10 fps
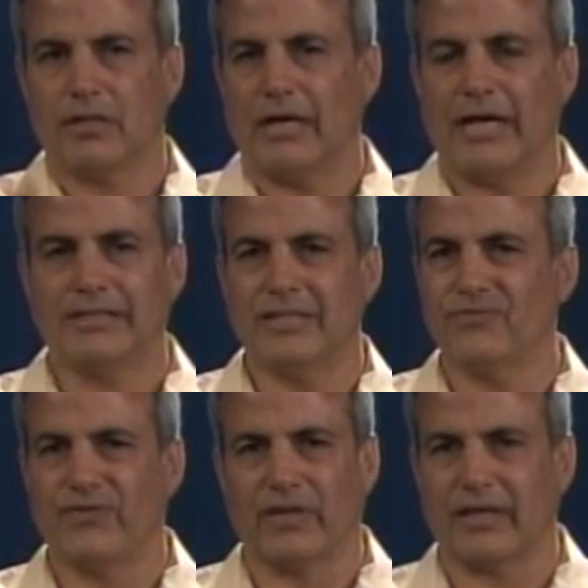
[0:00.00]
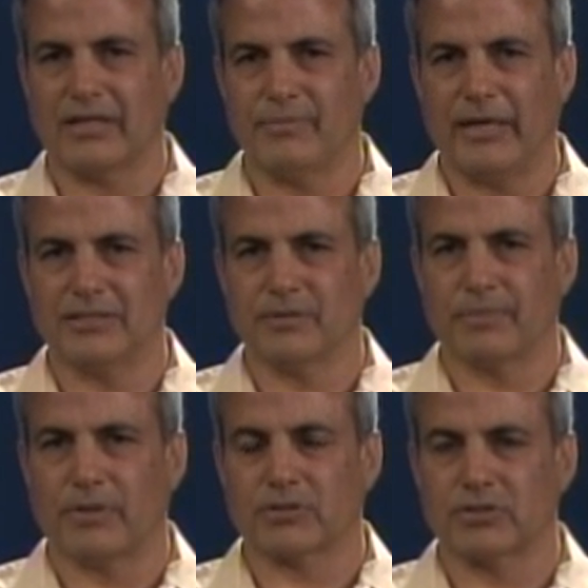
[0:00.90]
I didn't feel like an amazing
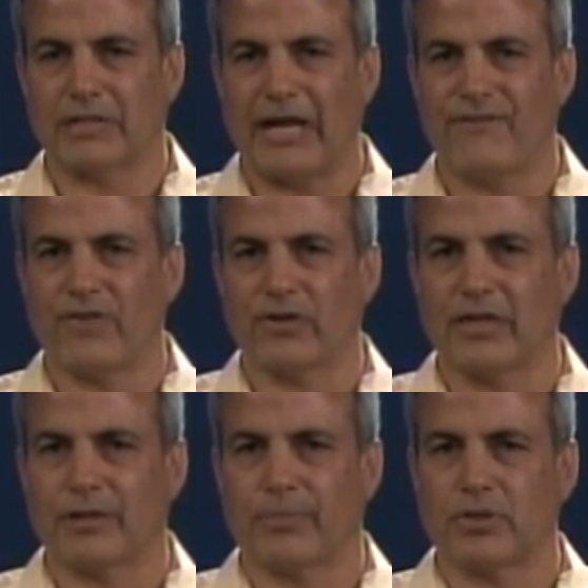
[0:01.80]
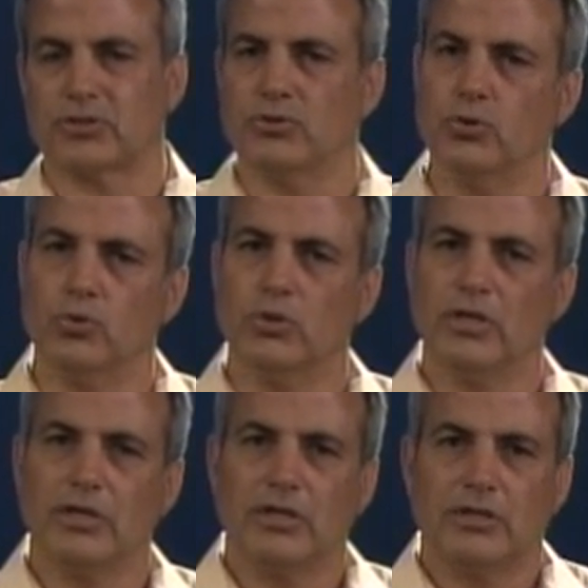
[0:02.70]
person. I felt like a person who
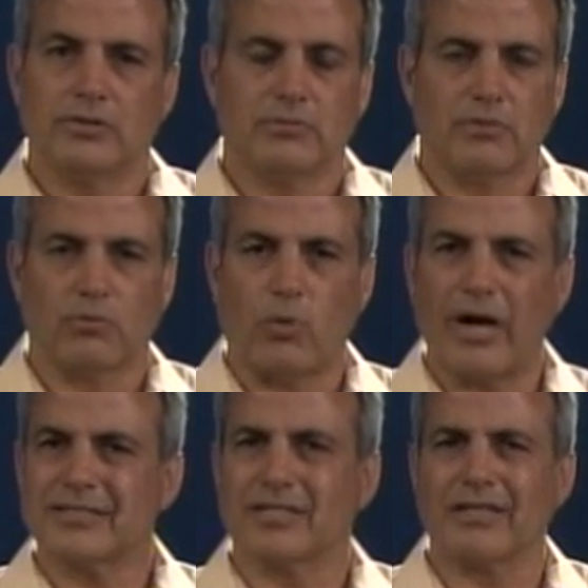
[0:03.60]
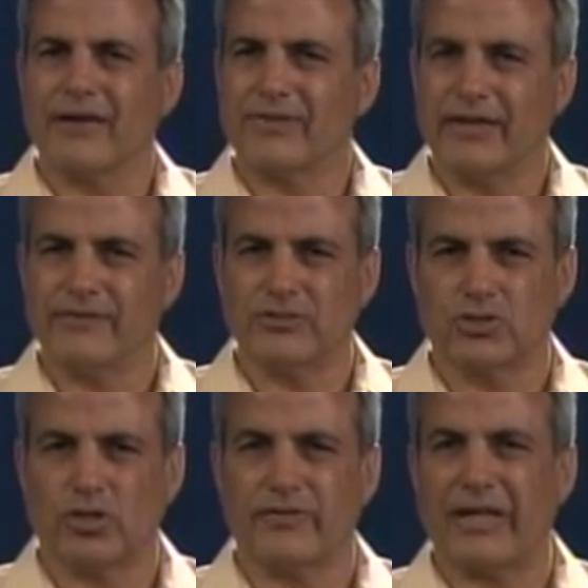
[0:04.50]
wanted to love, give, and
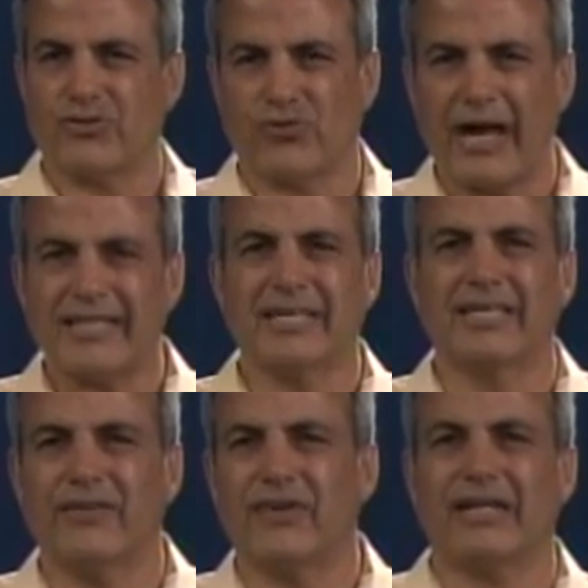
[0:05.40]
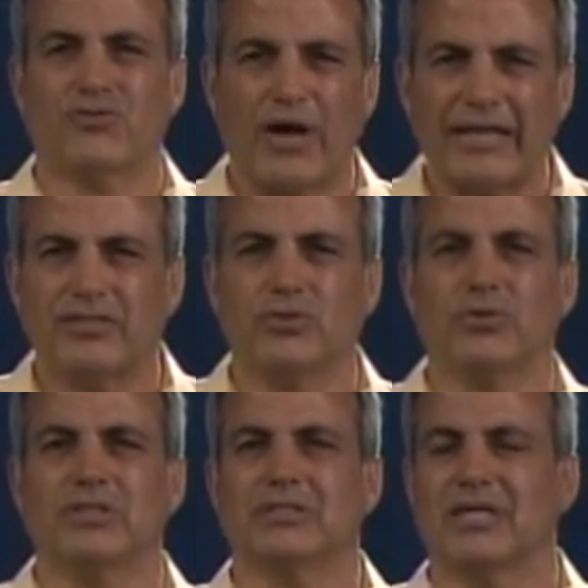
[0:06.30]
serve, and I tried to give, and I tried to do
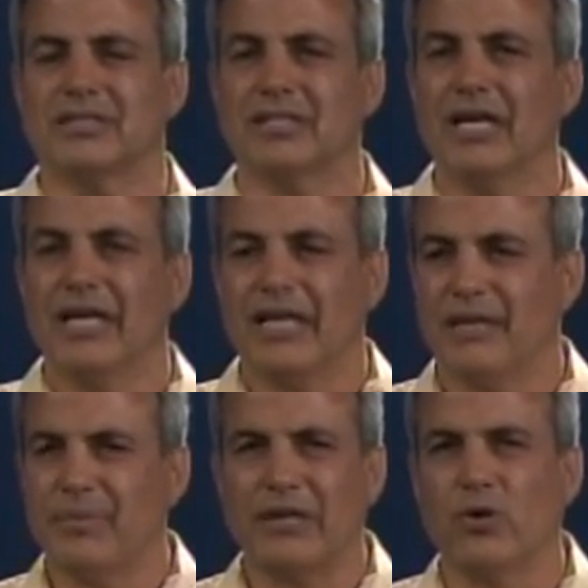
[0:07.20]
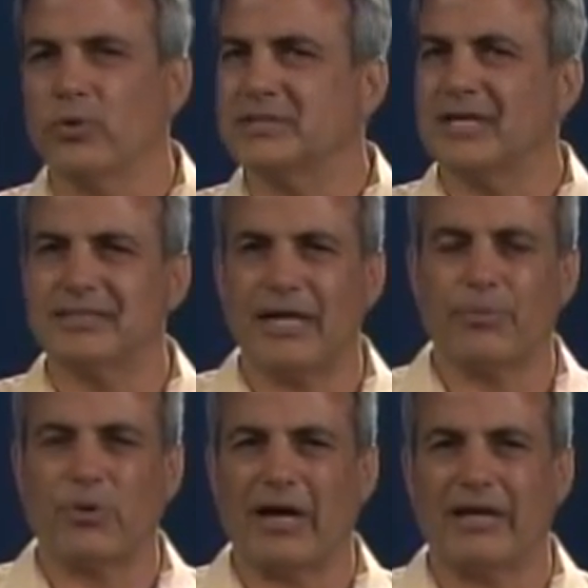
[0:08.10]
these things, but it always ended
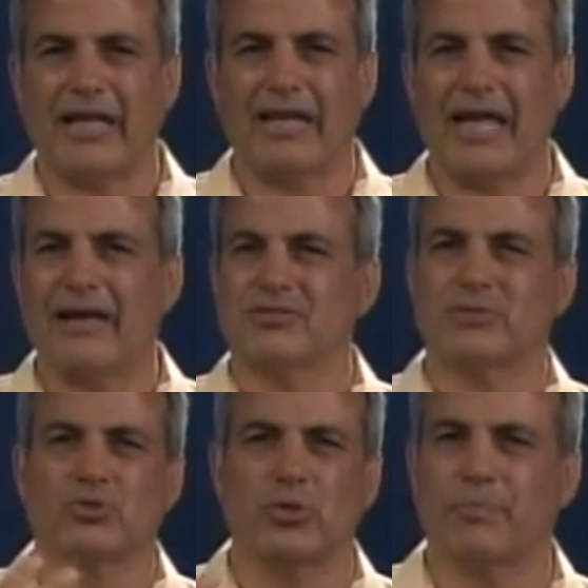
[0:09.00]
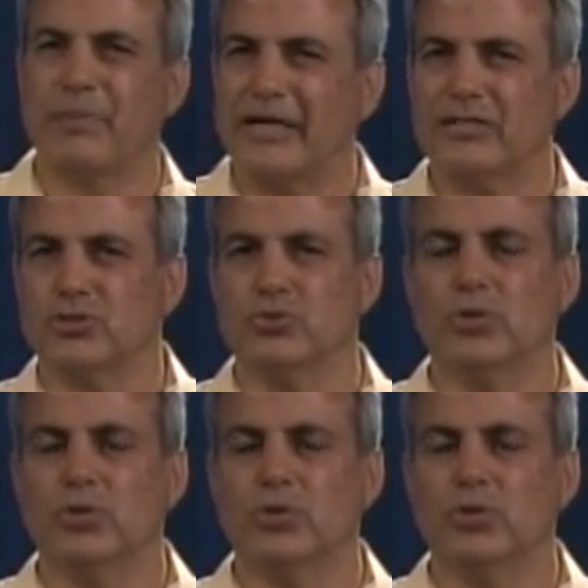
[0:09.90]
up where I'd have some sort of big issue